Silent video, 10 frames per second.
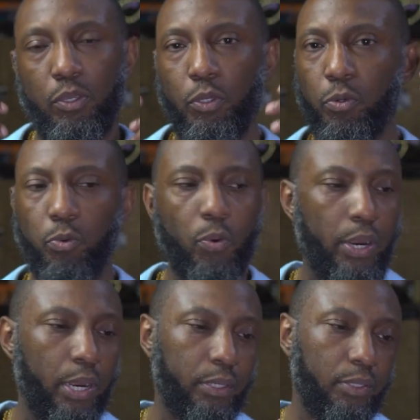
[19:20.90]
You
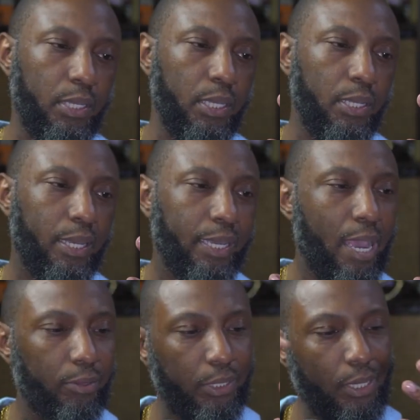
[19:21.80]
were the
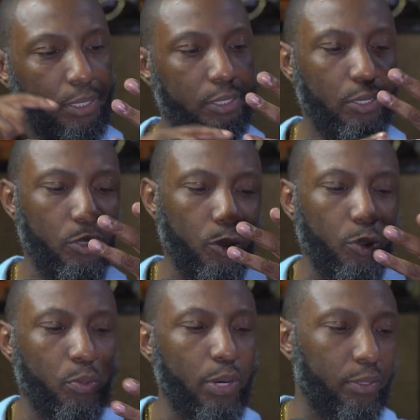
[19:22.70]
accountant,
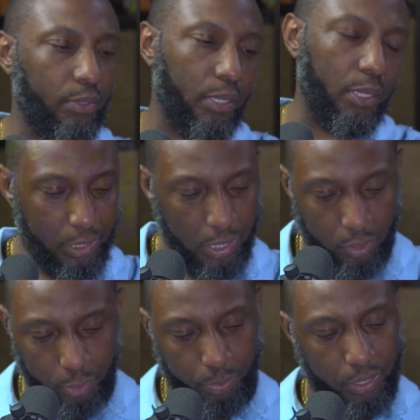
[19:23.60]
you were the
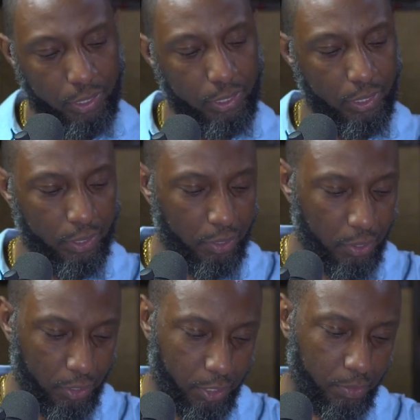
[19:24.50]
salesperson, the
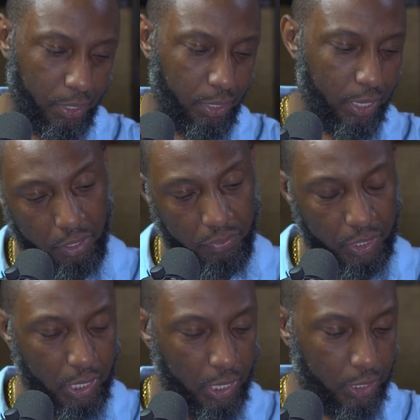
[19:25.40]
customer
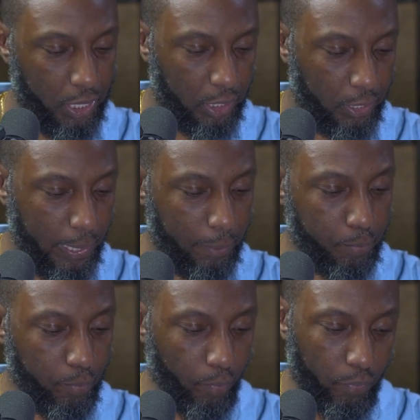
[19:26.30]
service agent,
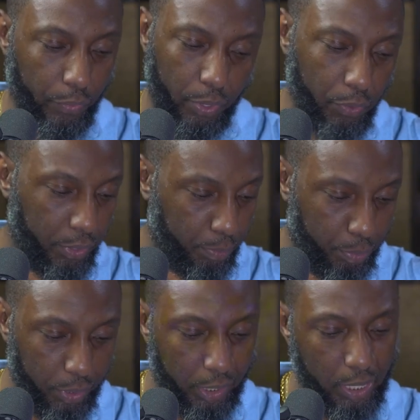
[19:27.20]
you were the
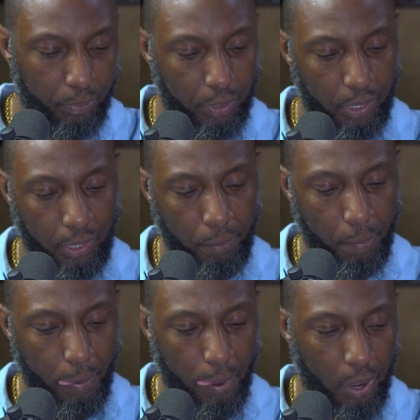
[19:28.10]
bookkeeper,
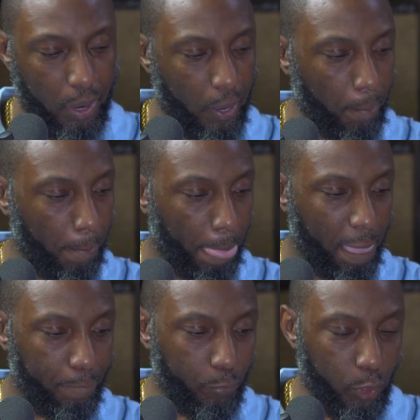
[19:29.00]

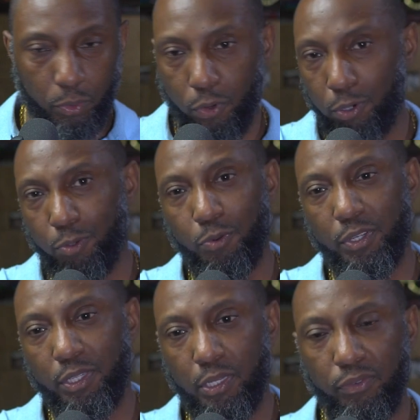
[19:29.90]
you're the one who
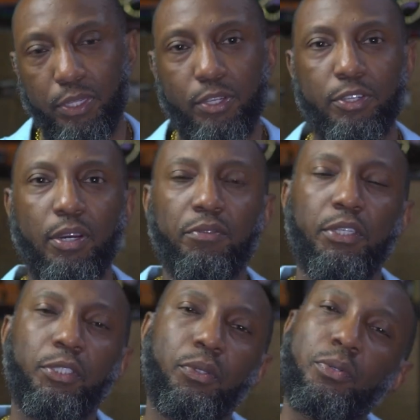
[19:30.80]
was delivering the
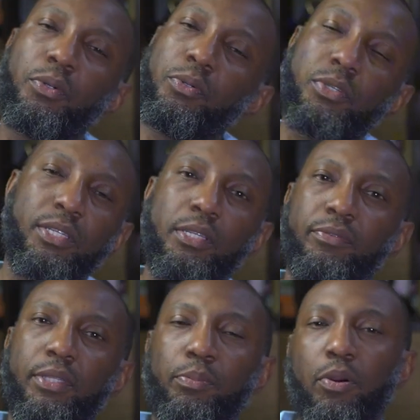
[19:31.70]
service, you're the one who was
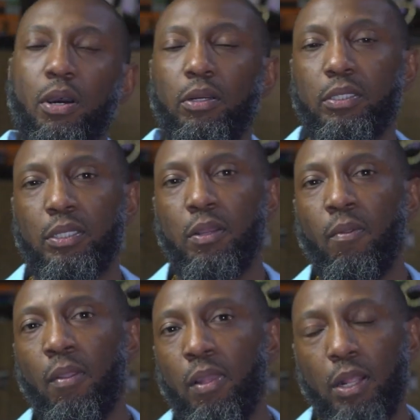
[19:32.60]
delivering the product,
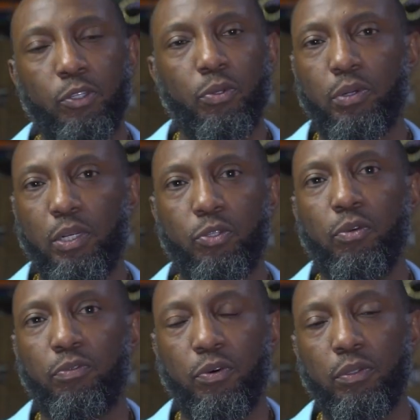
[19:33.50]
and so on and
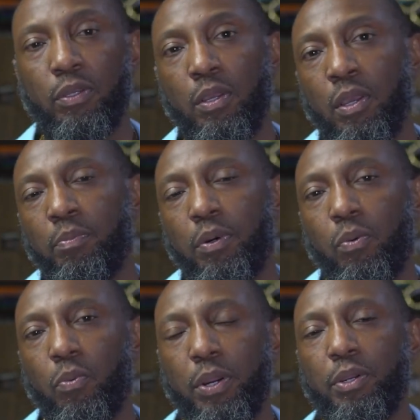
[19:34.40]
so forth.
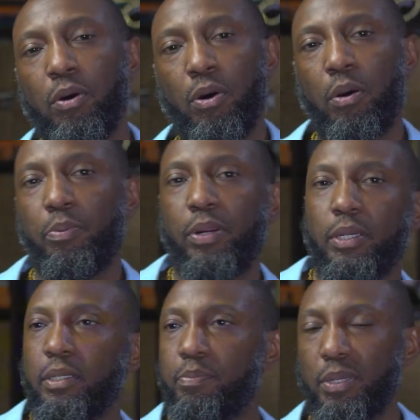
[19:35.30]
But when you're
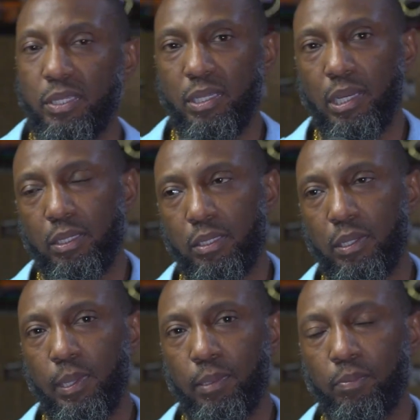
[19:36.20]
operating a
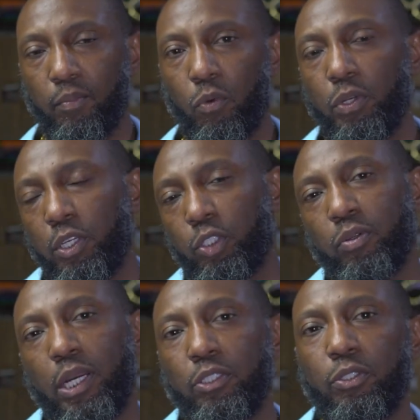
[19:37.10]
business, what you're
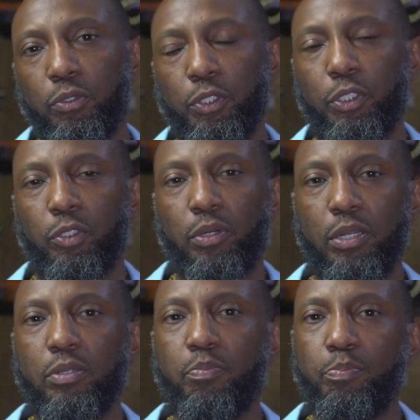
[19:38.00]
trying to do is you're
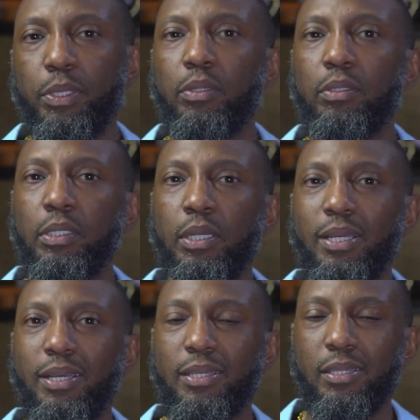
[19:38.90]
trying to build
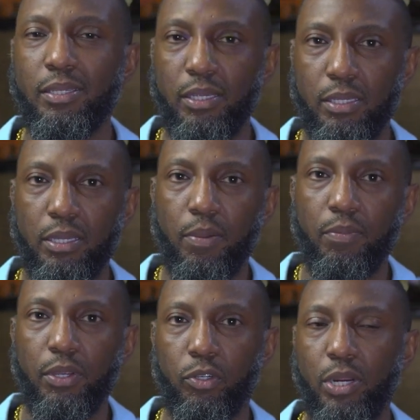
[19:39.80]
a
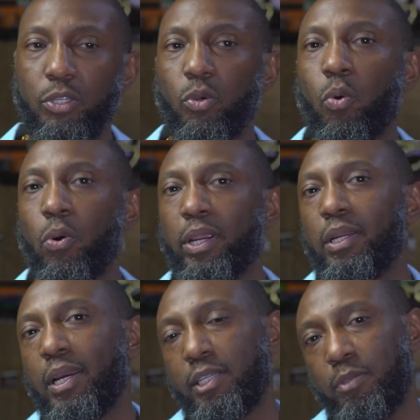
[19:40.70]
system. You're trying to
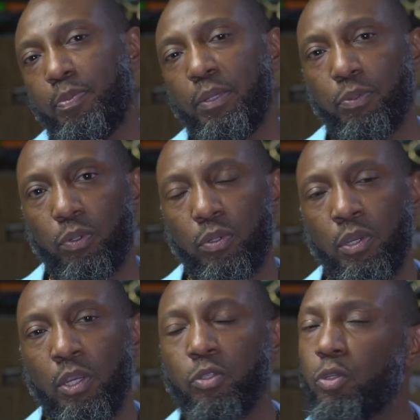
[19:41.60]
organize people
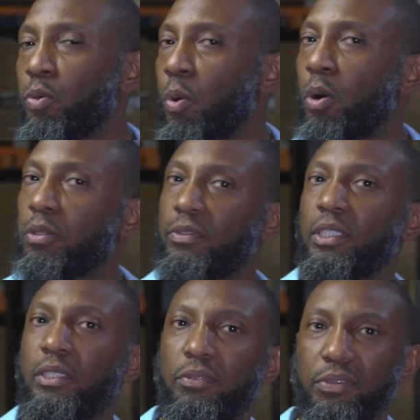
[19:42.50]
to do all of
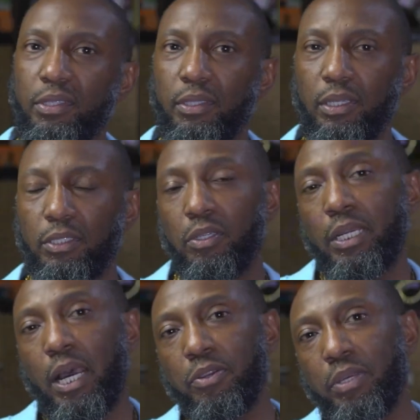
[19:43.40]
these different things. So
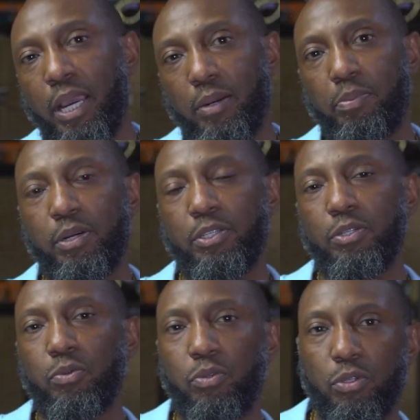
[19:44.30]
now you got a
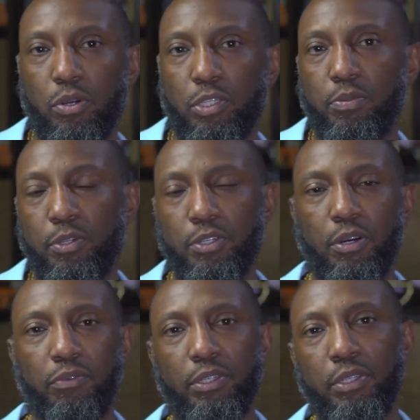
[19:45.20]
person who's customer
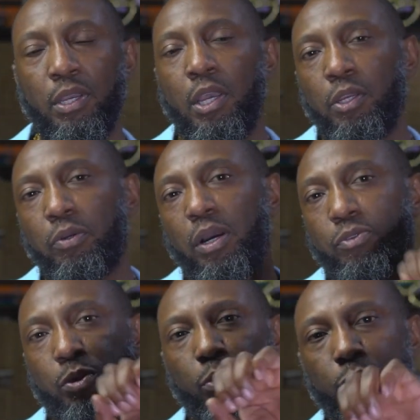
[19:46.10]
service. You
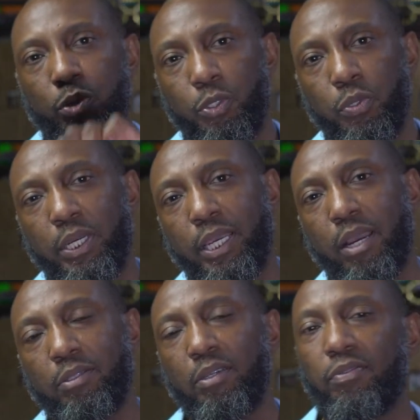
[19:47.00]
have someone who's doing
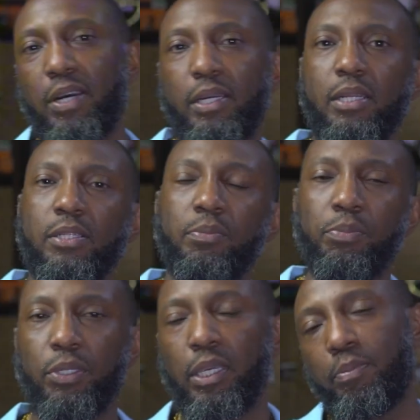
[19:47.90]
accounting, finance,
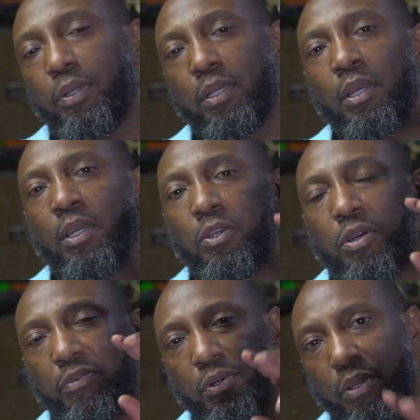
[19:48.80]
and bookkeeping.
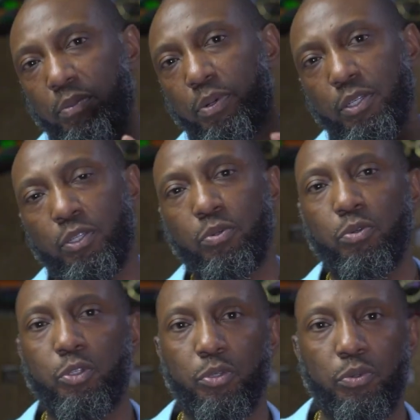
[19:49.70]
You have another person
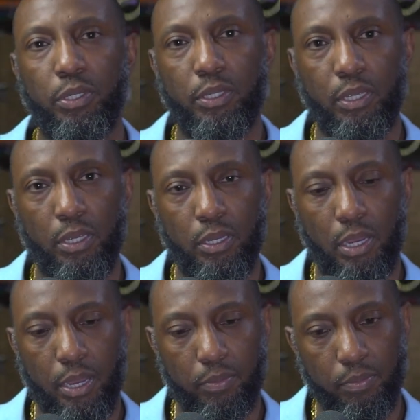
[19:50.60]
who's doing the
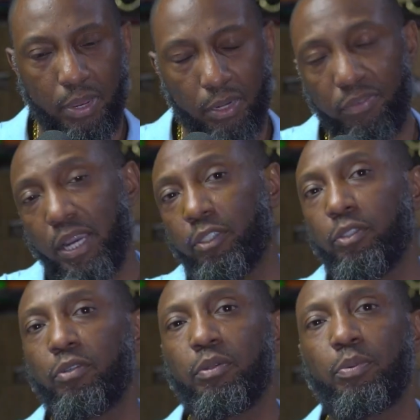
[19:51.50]

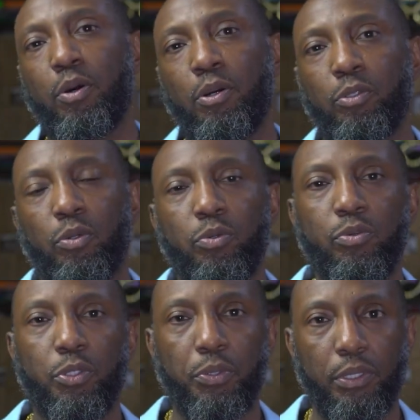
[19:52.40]
manufacturing of the product, or
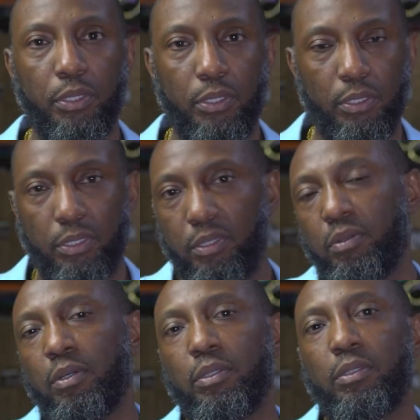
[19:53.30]
who's doing the
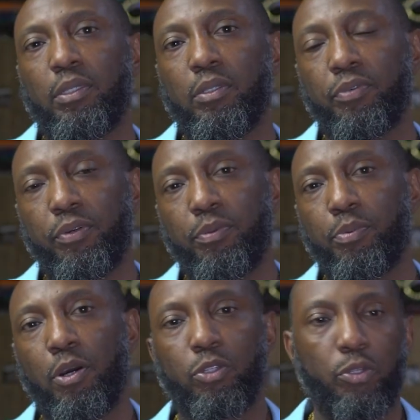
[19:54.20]
delivery of the
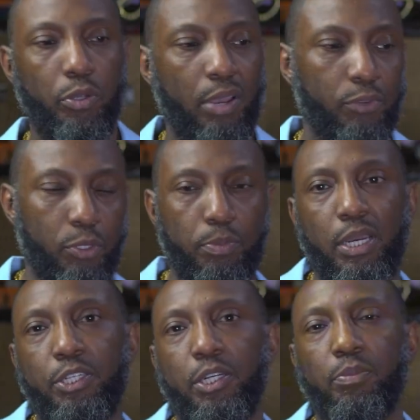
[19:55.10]
product. So you have a
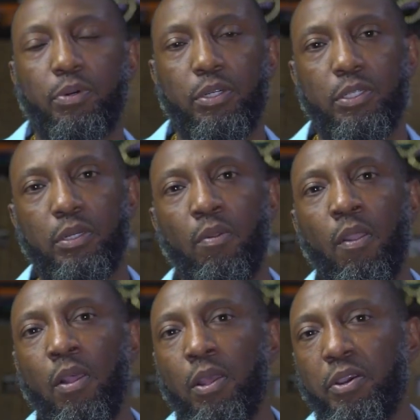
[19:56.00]
supply chain person.
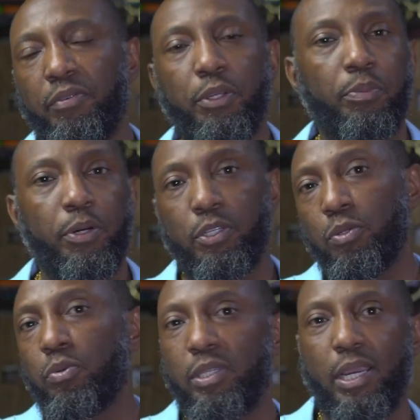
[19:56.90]
You have another
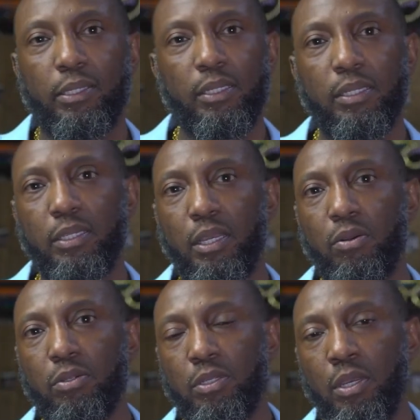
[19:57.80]
person who's handling
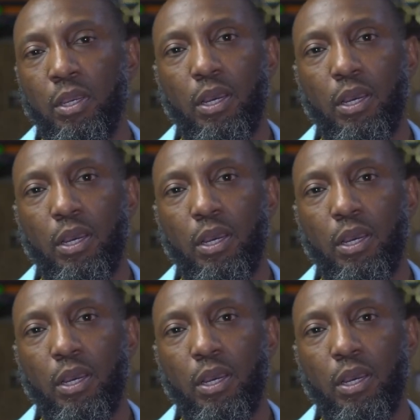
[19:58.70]
sales.